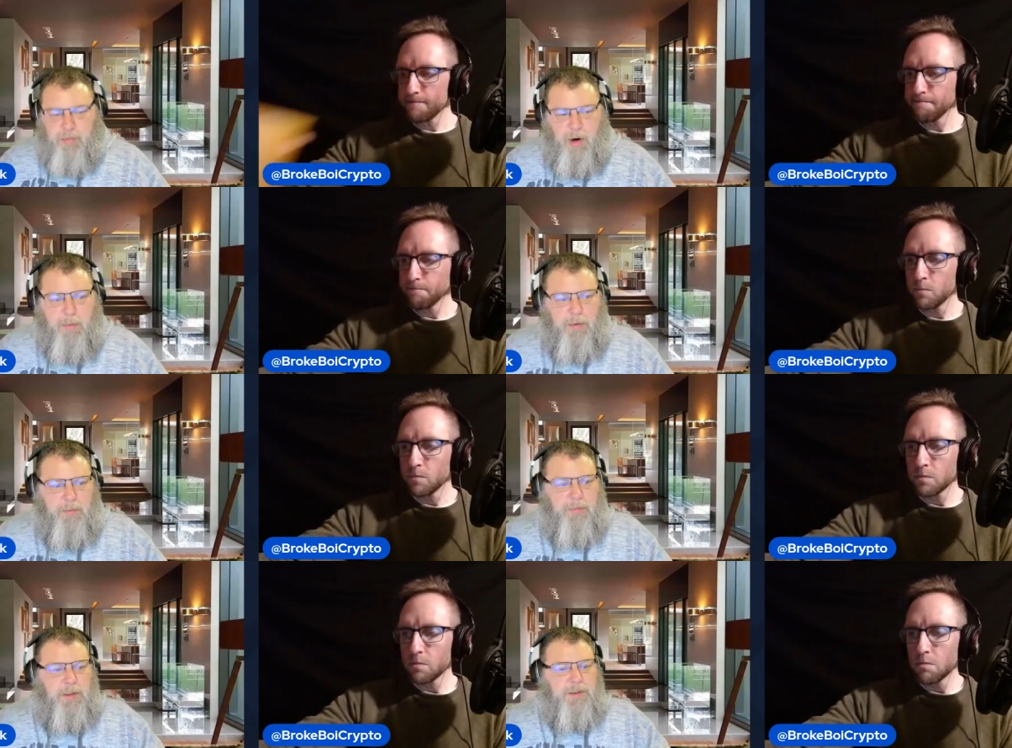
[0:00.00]

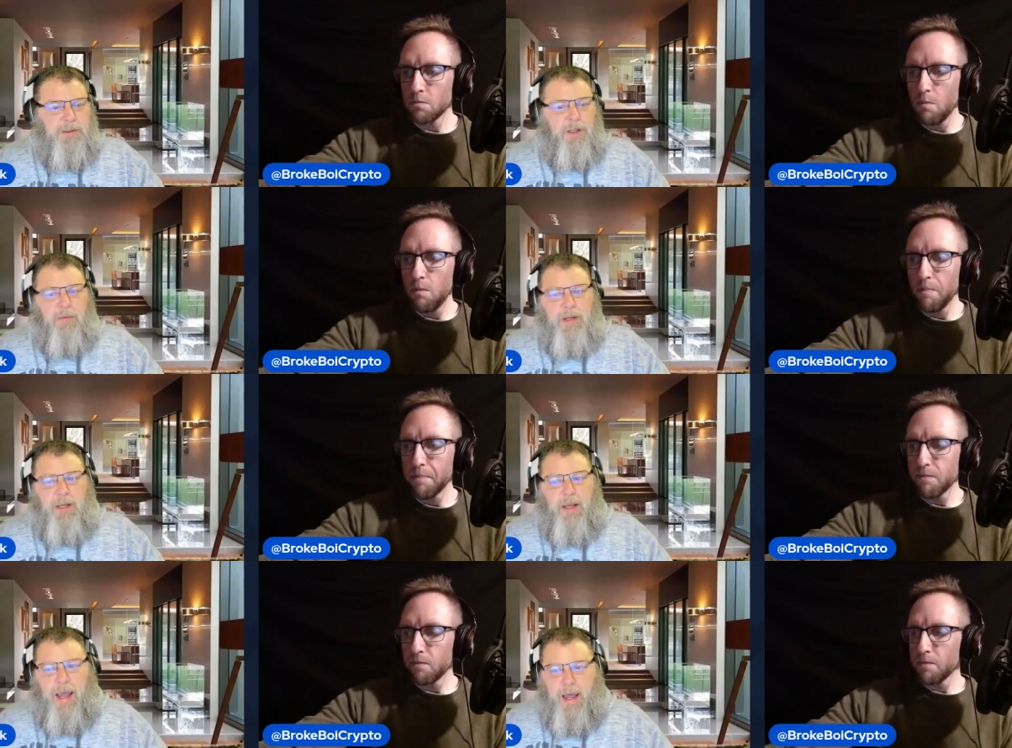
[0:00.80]
Speaker 1: problem is that
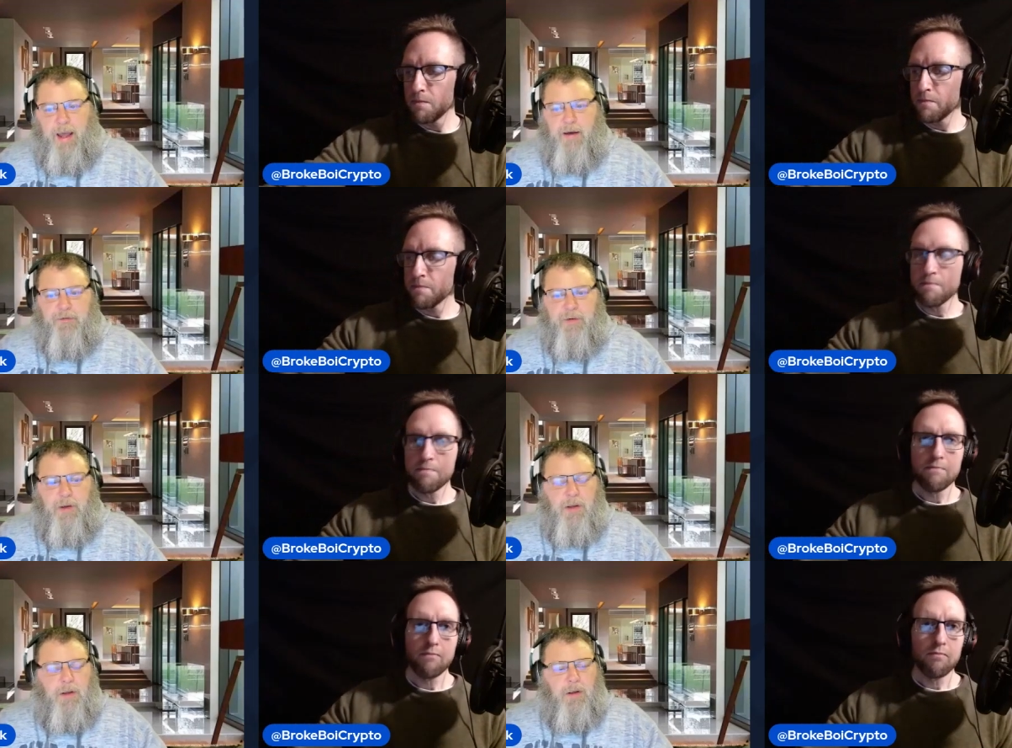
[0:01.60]
we have
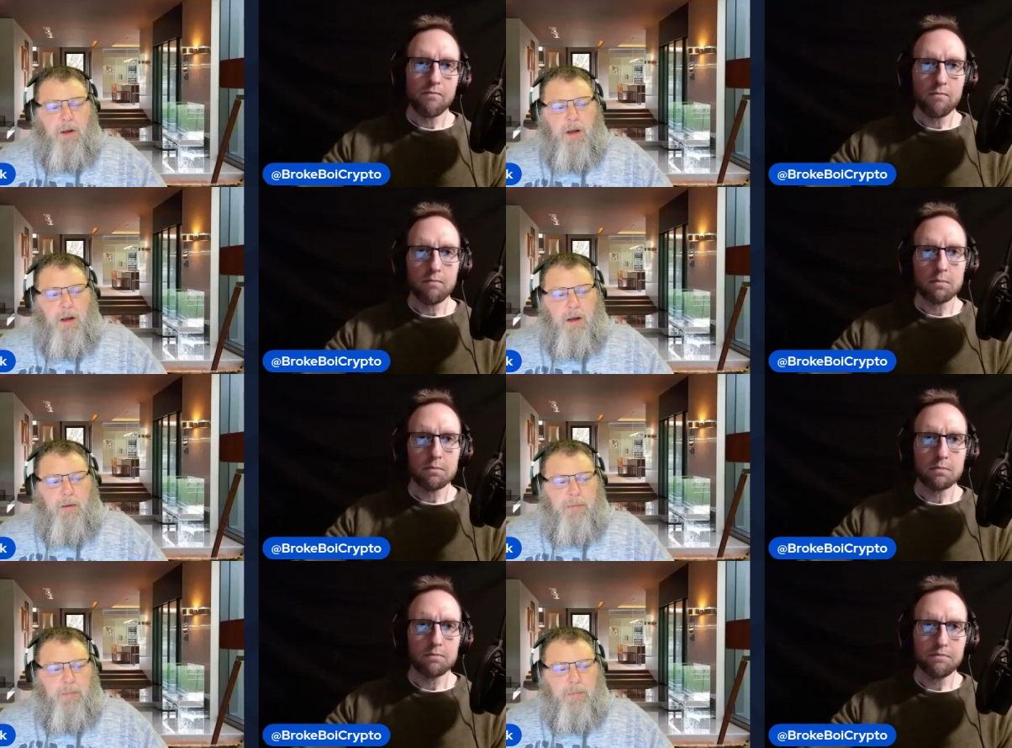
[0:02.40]

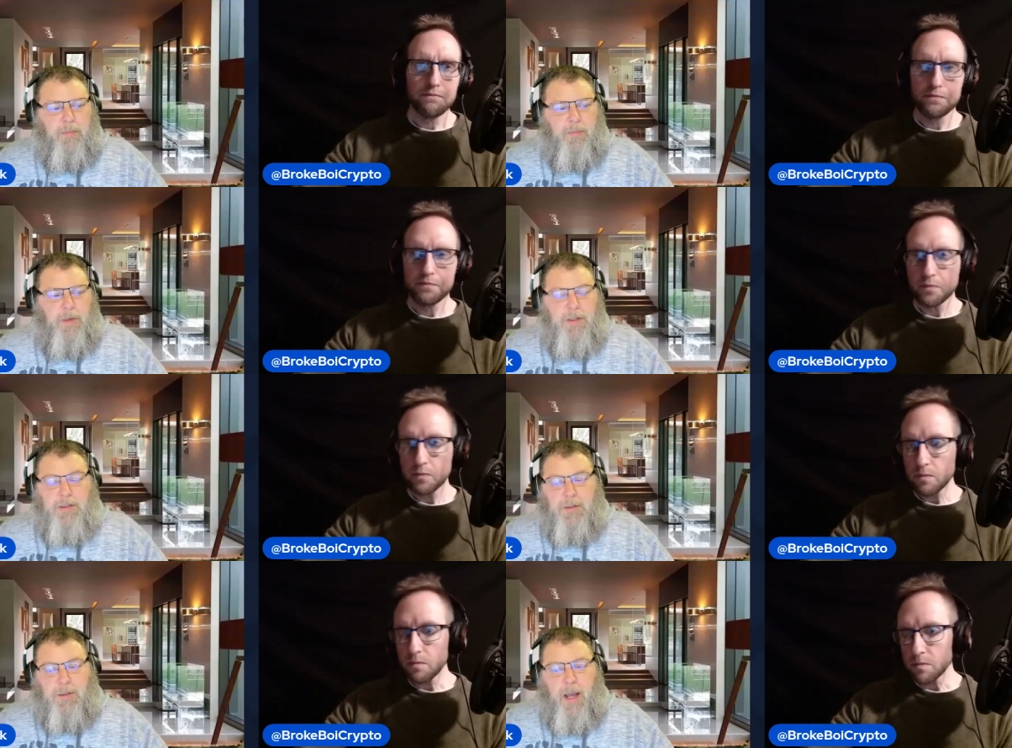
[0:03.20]
um,
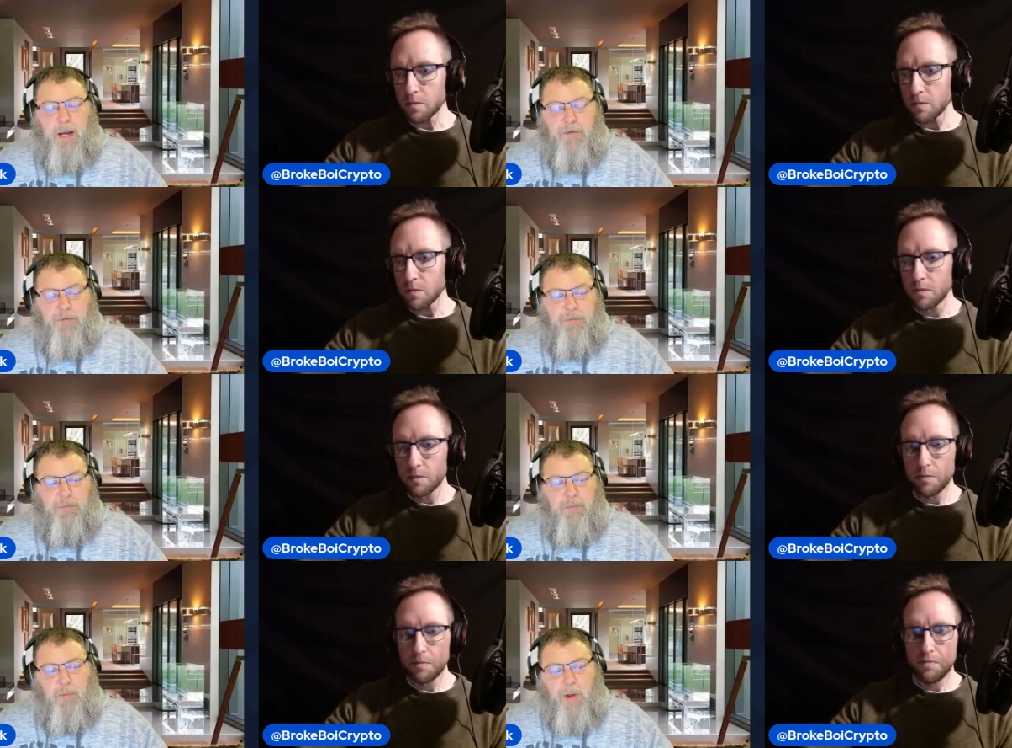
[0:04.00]
it's kind of
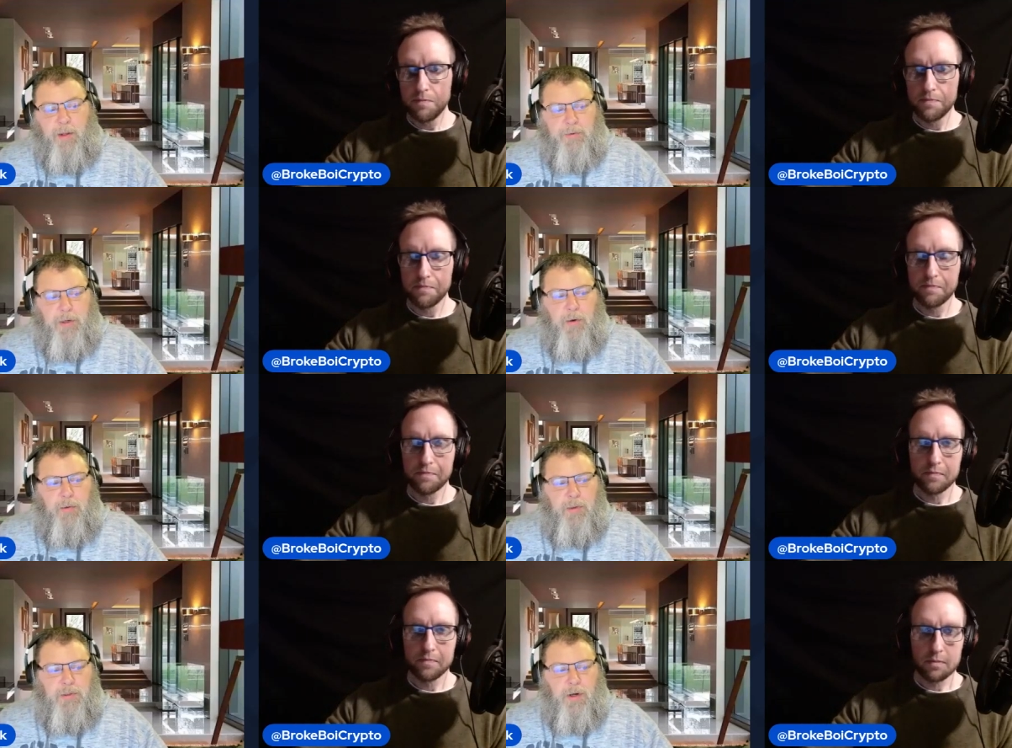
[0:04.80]
well
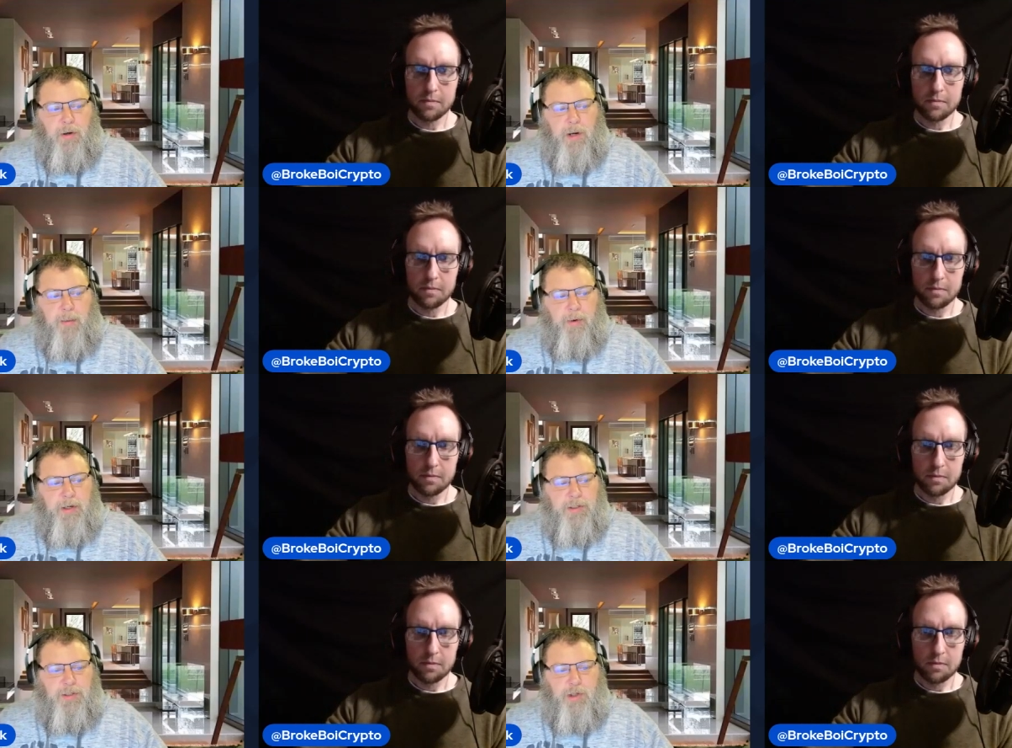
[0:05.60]
known. It's called
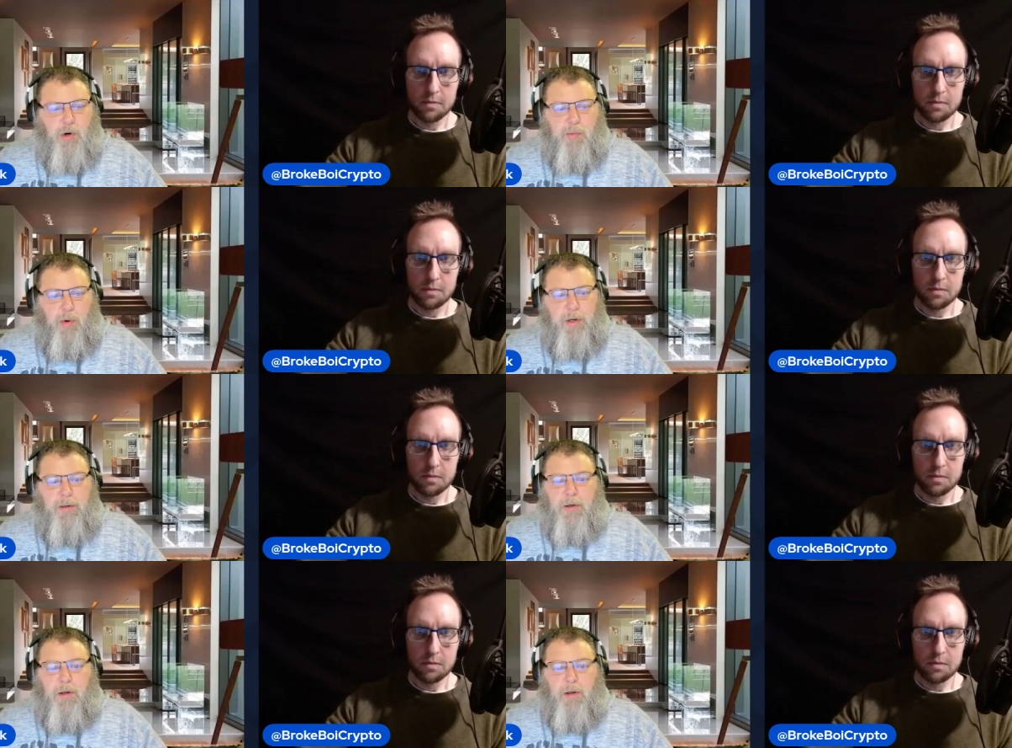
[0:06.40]
Operation Choke Point.